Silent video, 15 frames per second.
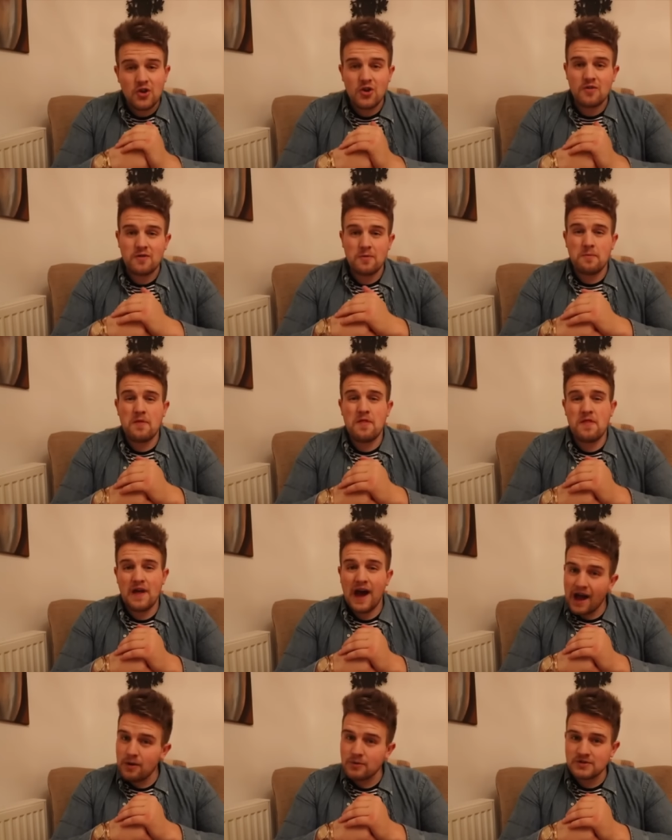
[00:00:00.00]
heard from
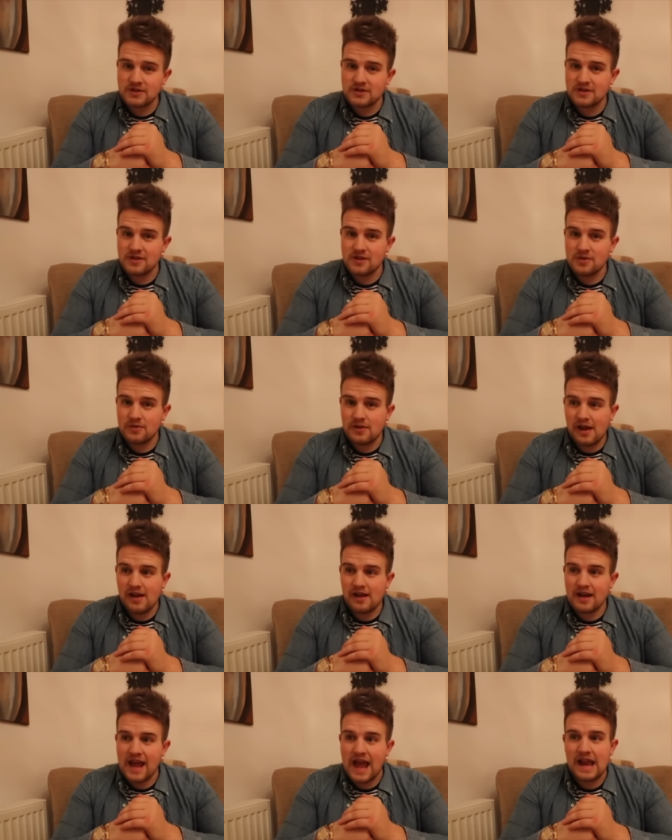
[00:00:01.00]
thousands of you
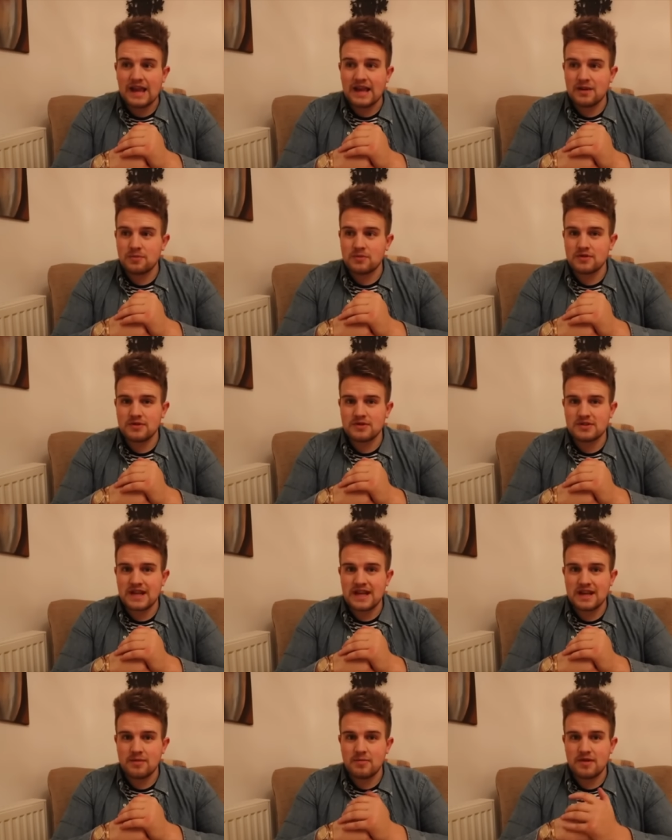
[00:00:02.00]
that Elliot was
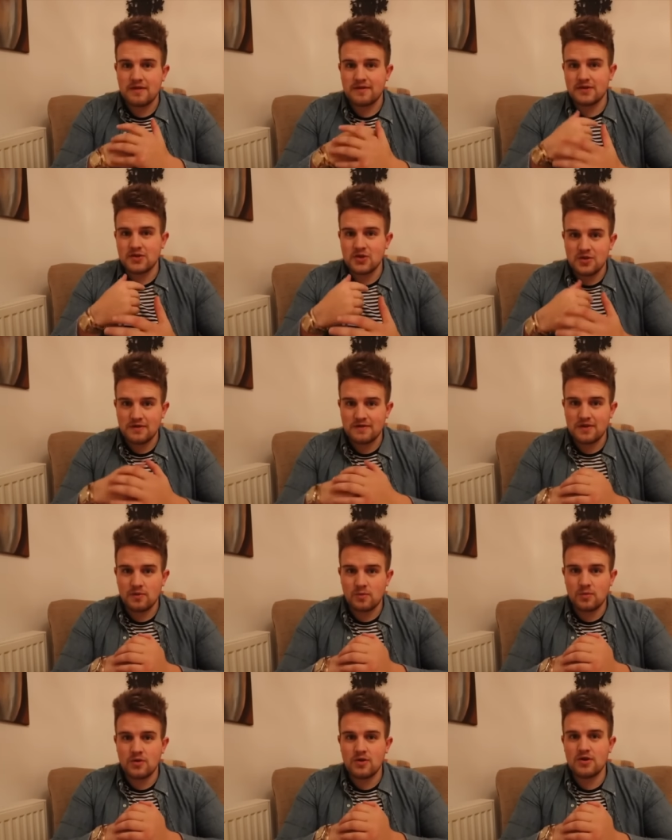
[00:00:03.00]
taking a bit of a turn for
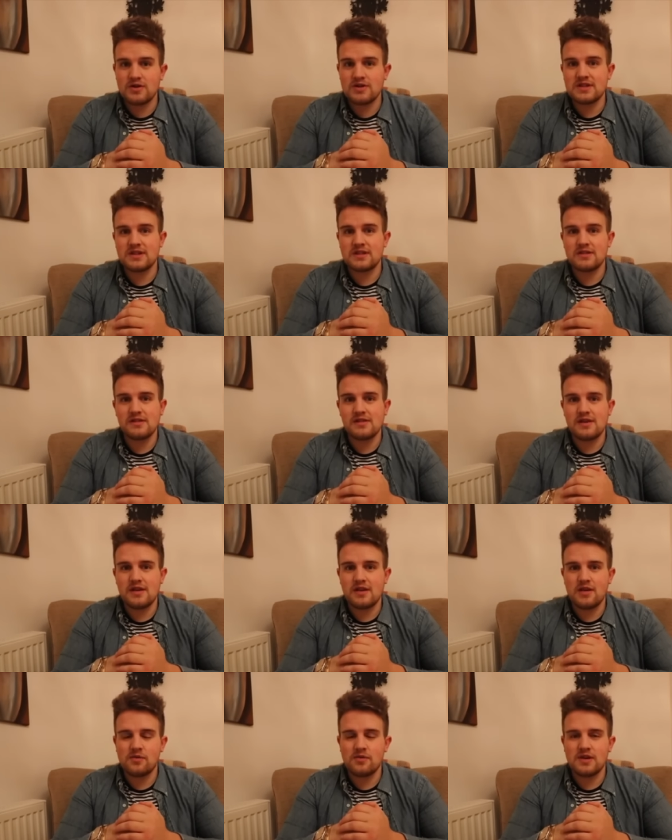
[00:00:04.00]
the worse and, you
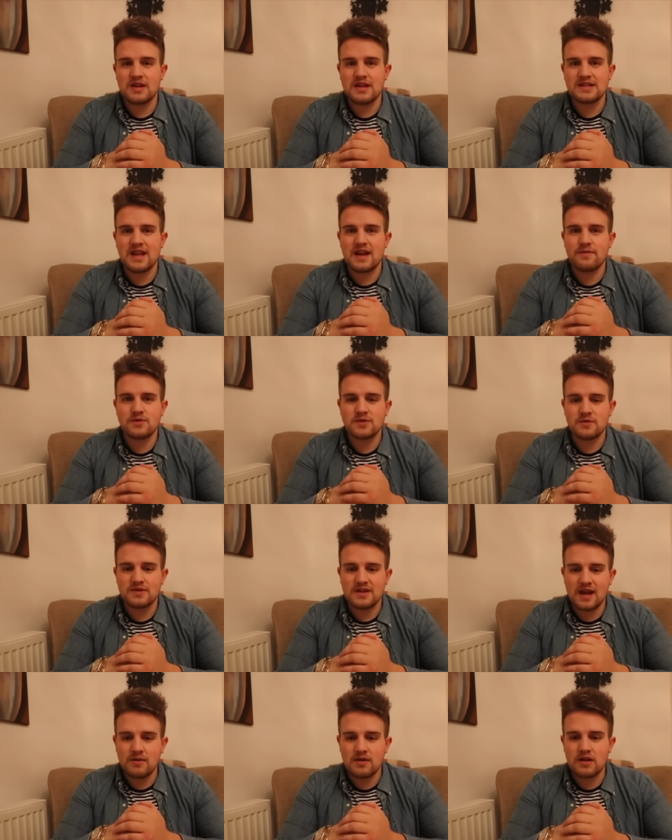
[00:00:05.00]
know, his life was
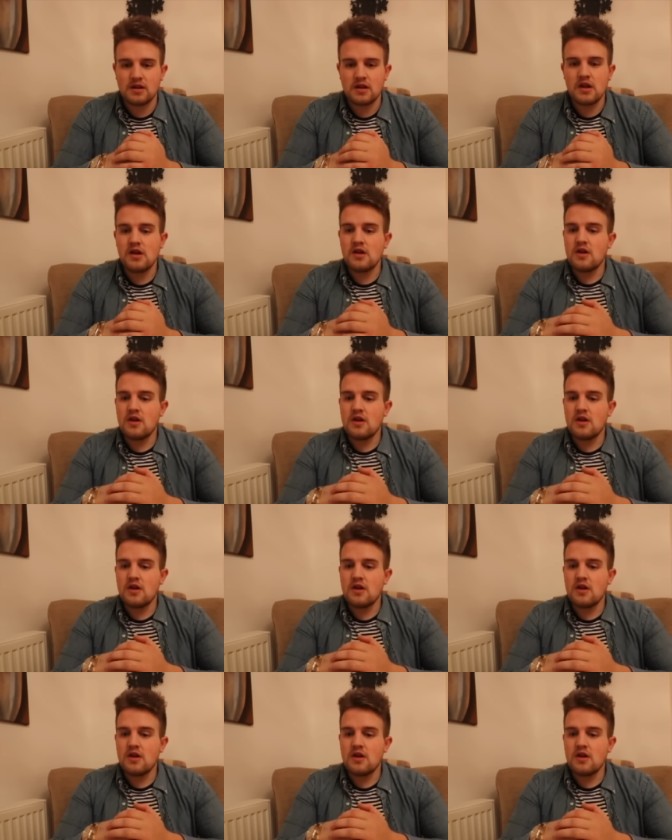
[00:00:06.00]
going downhill.